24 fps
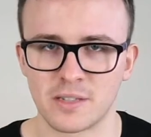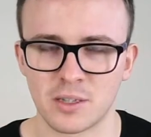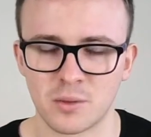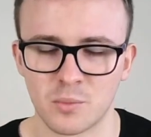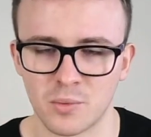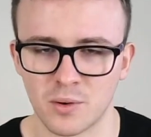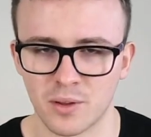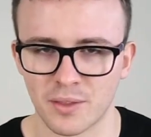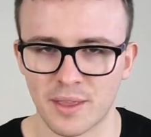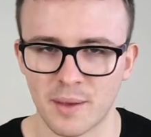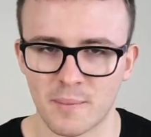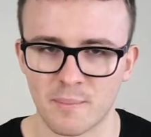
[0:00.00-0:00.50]
on
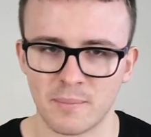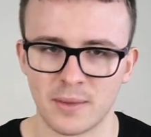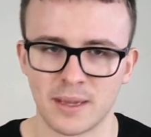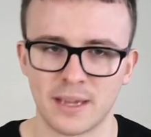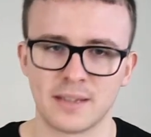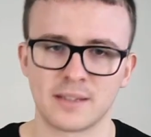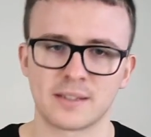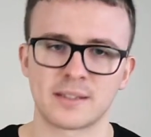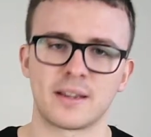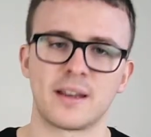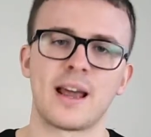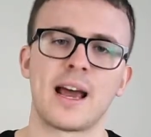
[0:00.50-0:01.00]
what that
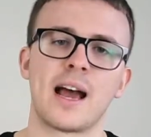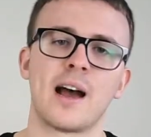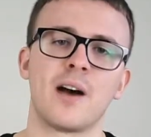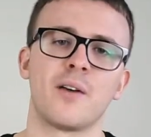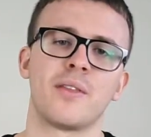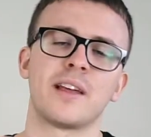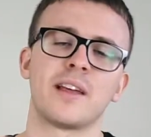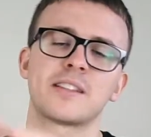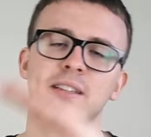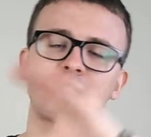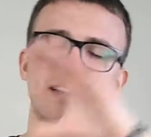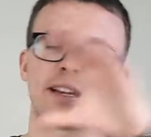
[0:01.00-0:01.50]
means and how
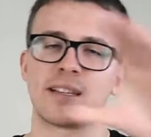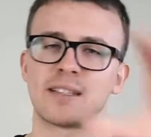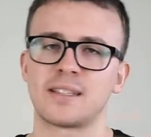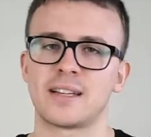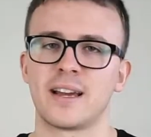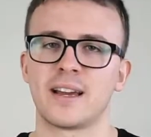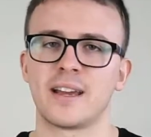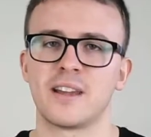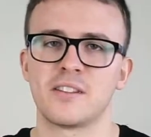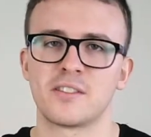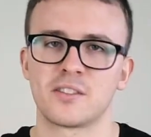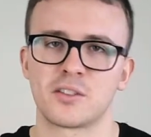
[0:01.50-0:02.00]
that's going to
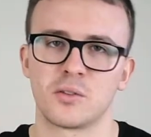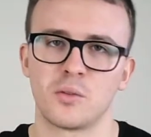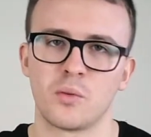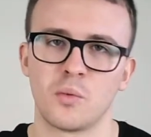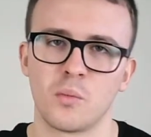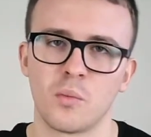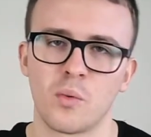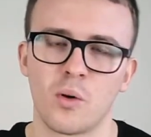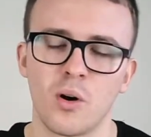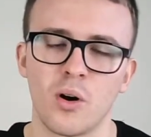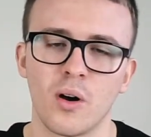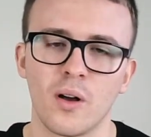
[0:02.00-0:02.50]
tie into
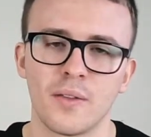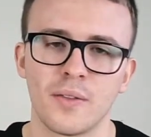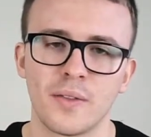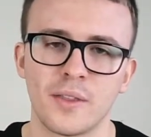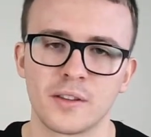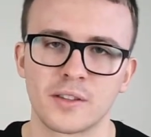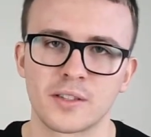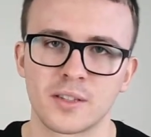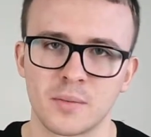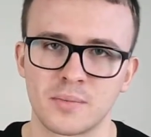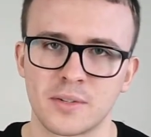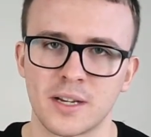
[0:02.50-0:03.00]
what the
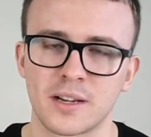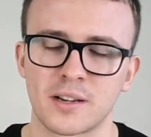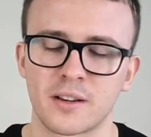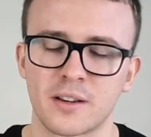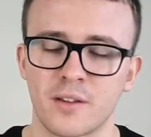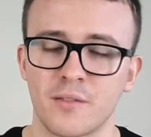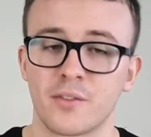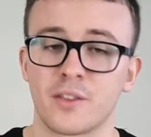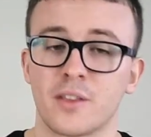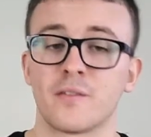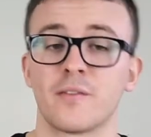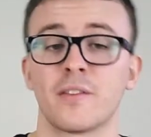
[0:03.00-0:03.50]
subject
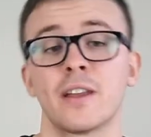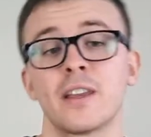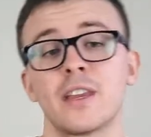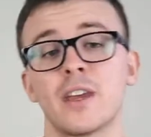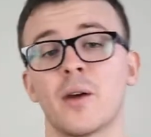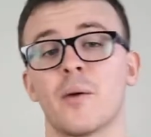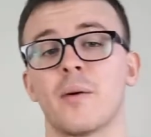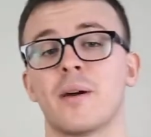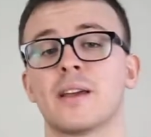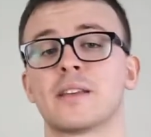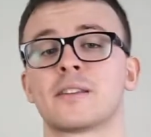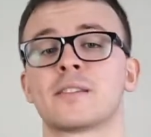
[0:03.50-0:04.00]
of the
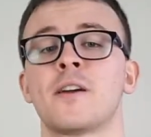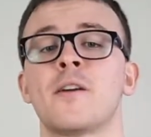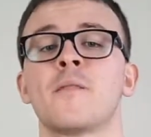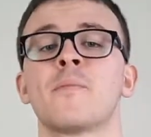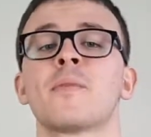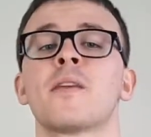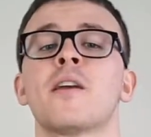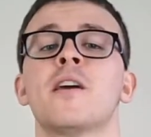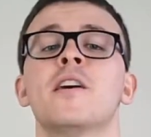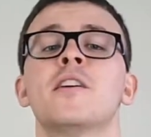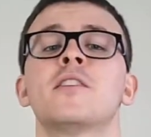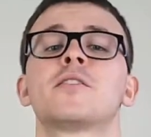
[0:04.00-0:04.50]
video is.
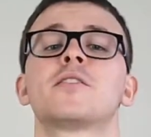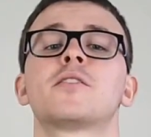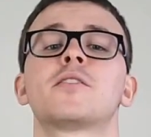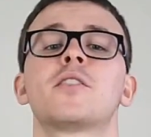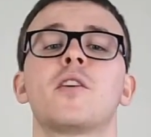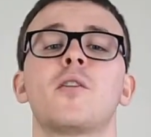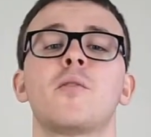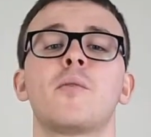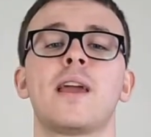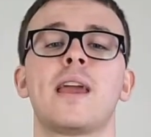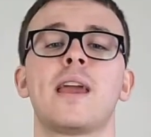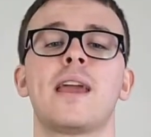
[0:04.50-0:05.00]

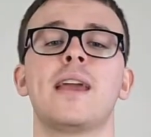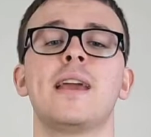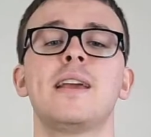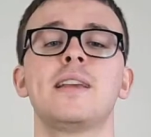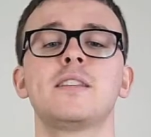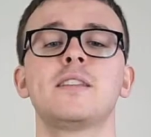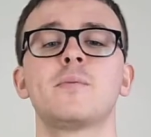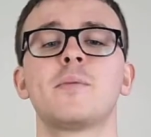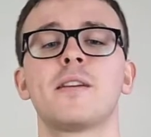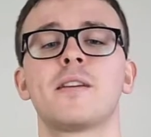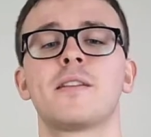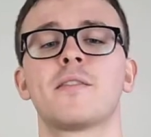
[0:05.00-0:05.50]
So he's
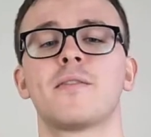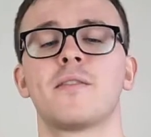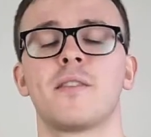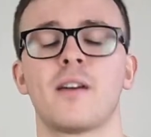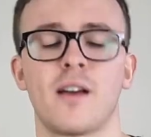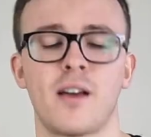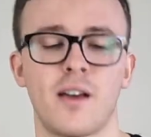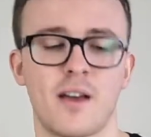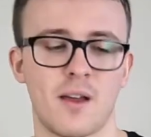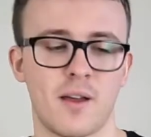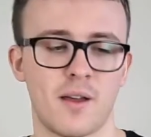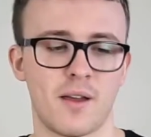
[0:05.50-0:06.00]
a big
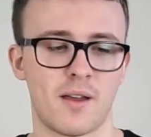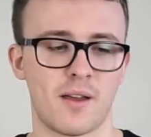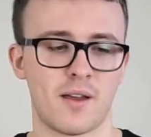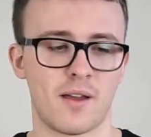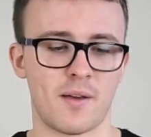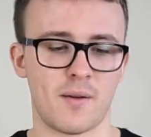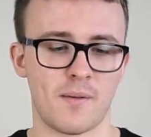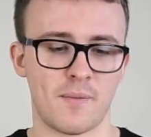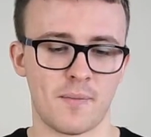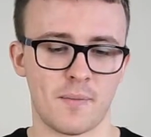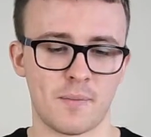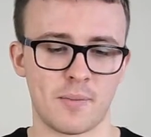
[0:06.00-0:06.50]

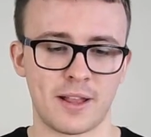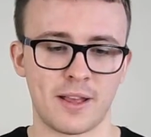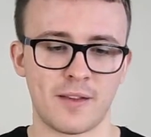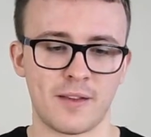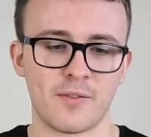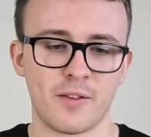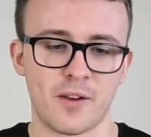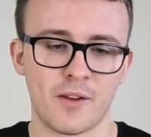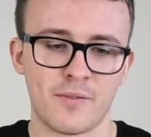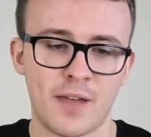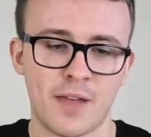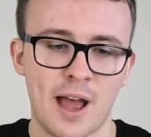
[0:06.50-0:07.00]
believer
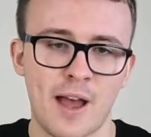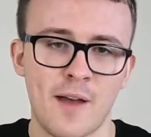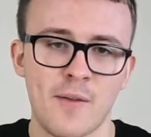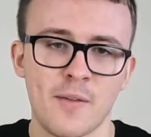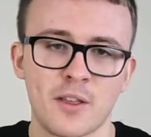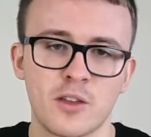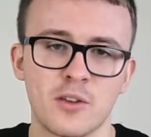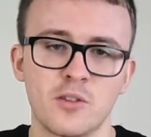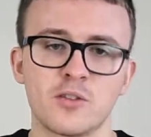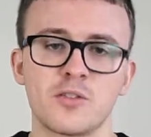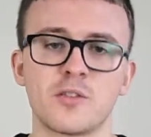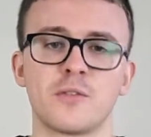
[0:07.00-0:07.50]
of that.
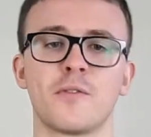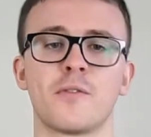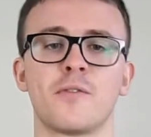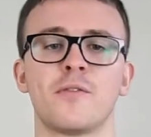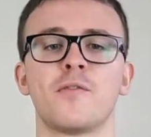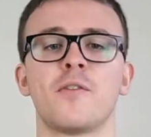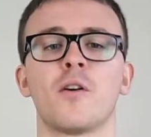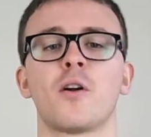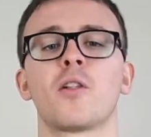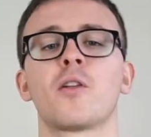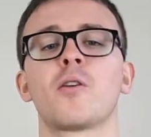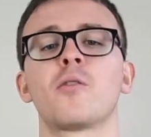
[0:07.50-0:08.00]
You should
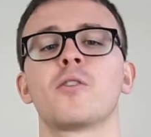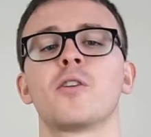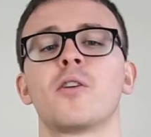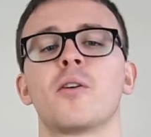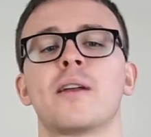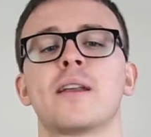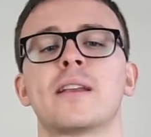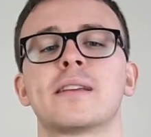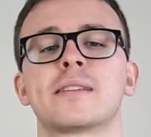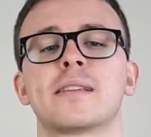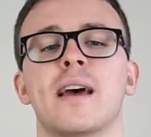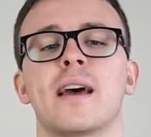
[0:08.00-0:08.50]
follow your
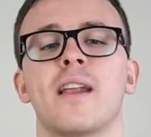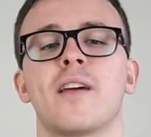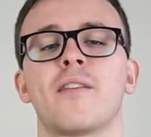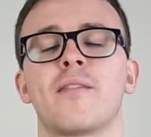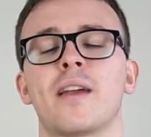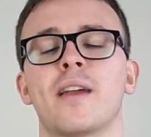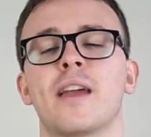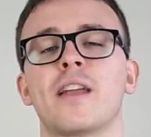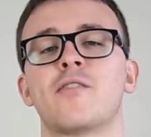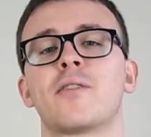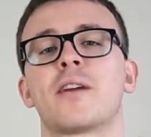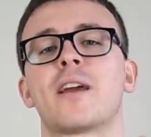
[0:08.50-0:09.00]
inner
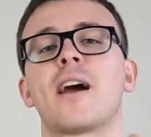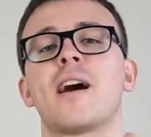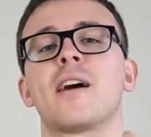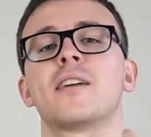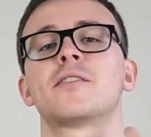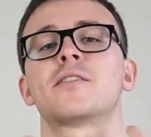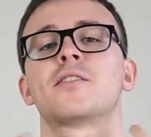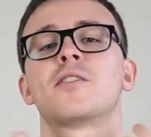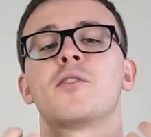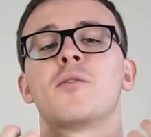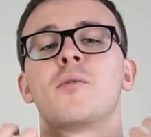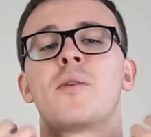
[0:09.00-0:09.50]
satnav in
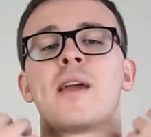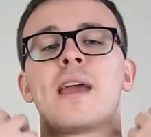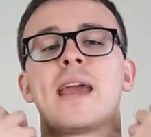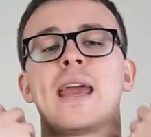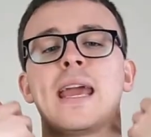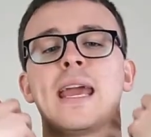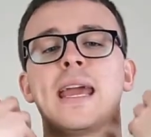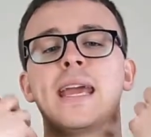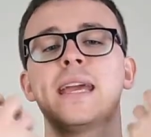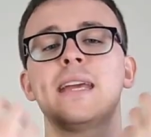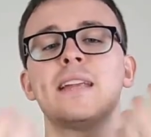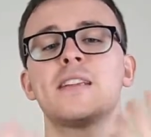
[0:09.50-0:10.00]
regards to
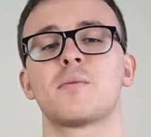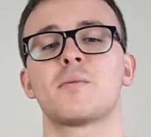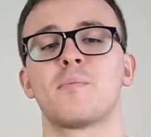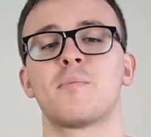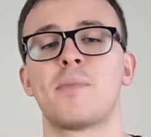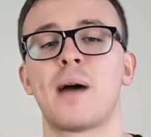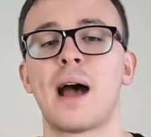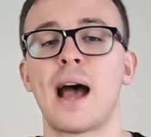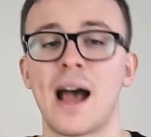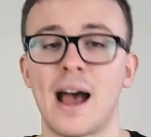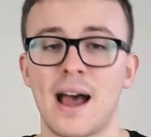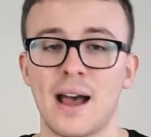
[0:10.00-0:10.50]
each
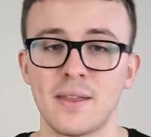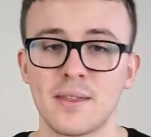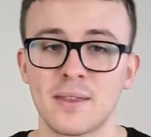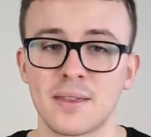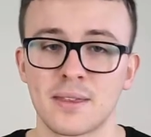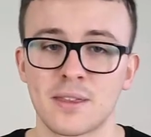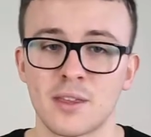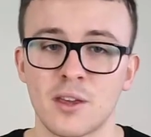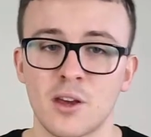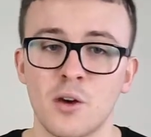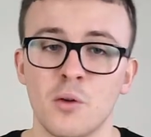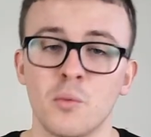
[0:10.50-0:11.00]

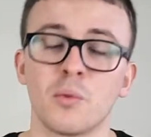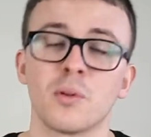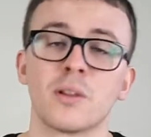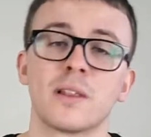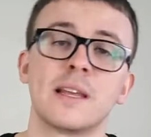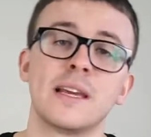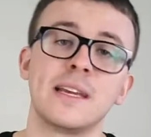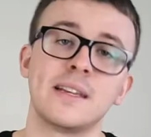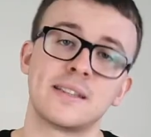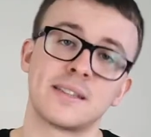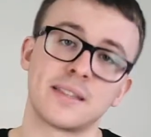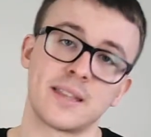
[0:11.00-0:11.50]
path will
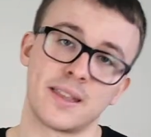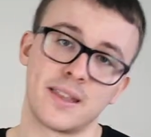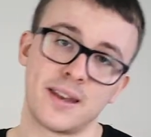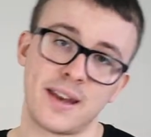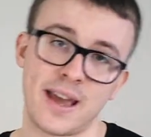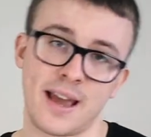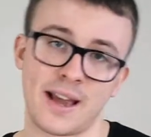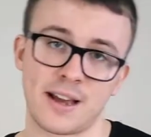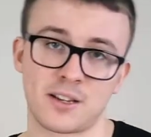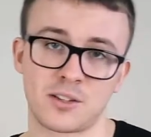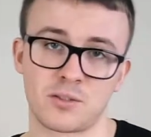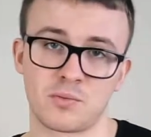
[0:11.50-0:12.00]
lead to the
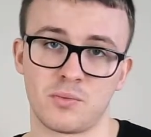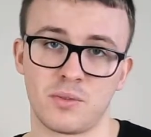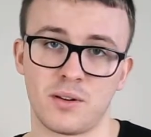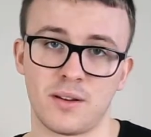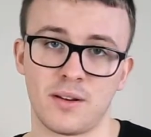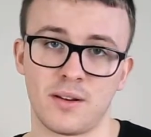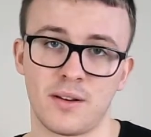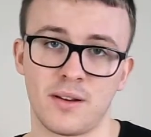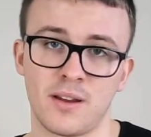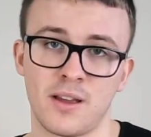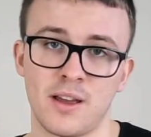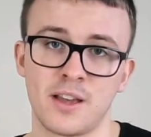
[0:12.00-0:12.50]
next
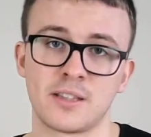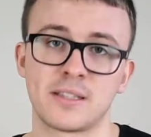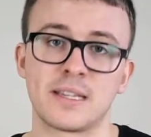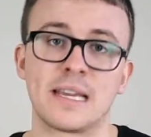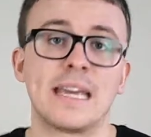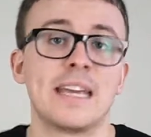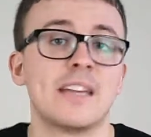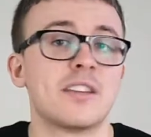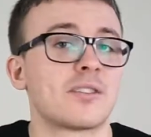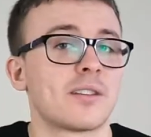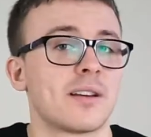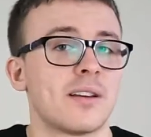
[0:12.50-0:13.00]
one. So
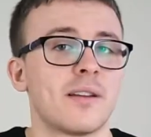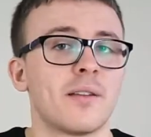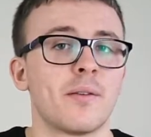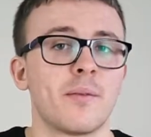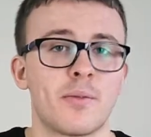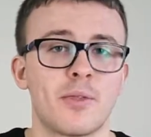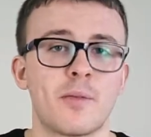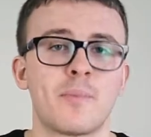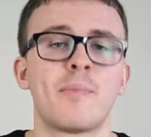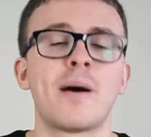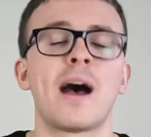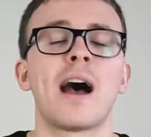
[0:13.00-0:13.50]

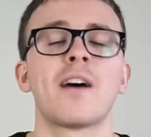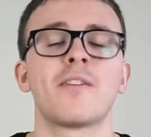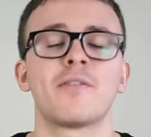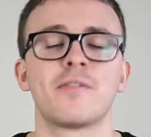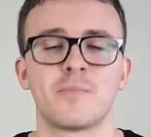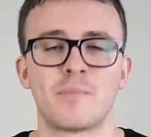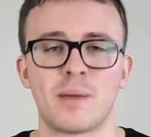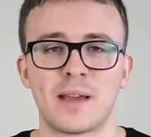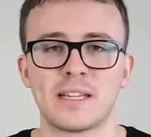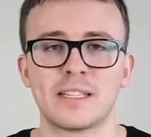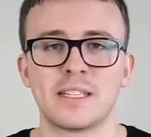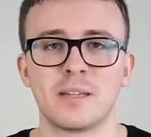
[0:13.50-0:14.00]
the path
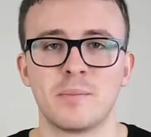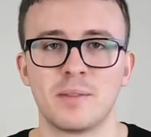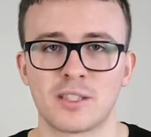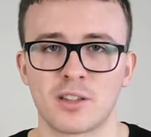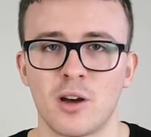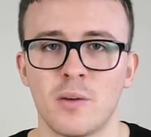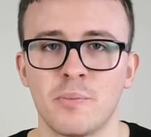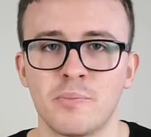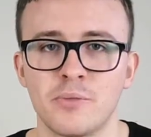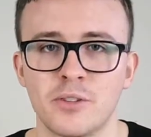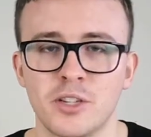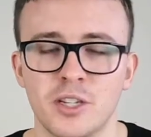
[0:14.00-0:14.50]
basically means
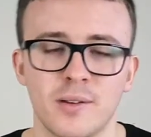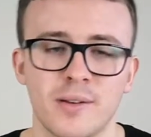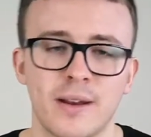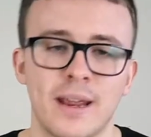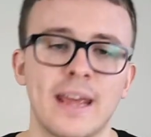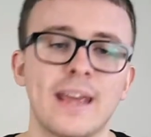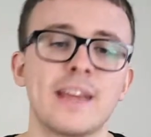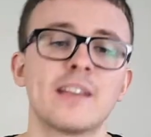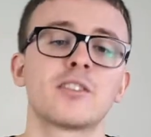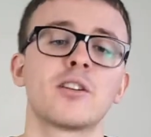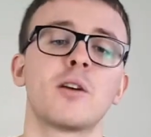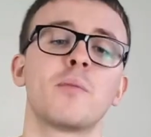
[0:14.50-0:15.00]

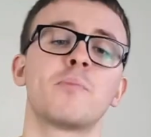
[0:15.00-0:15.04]
opportunity. Each